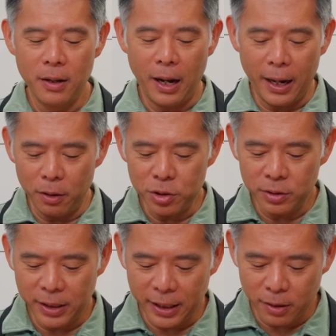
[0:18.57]
I also
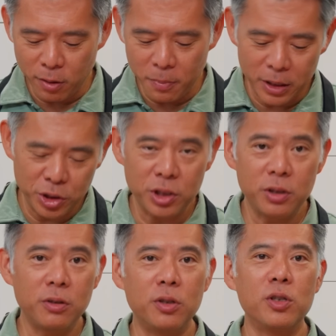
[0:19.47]
take it home and I'll just
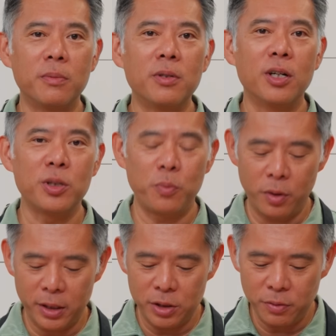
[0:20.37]
do some touch-up
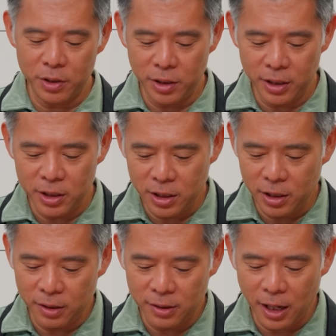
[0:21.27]
work. And so as you can see
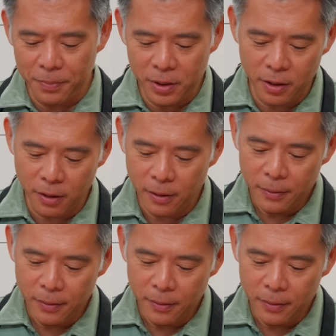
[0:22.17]
in the top here,